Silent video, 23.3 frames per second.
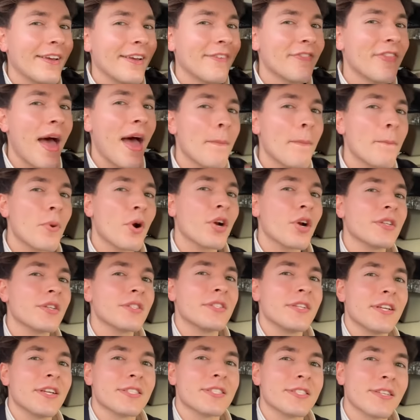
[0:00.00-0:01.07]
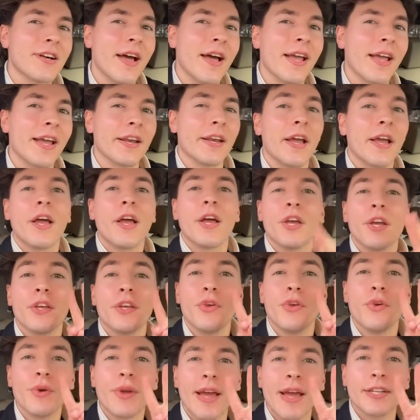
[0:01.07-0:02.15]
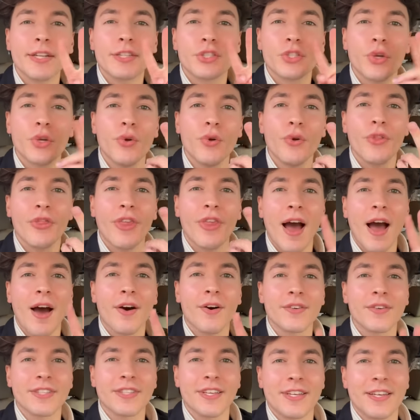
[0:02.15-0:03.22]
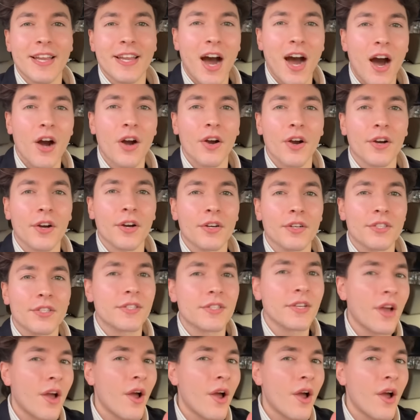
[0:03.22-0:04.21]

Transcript: if that person is late, you get two thousand dollars.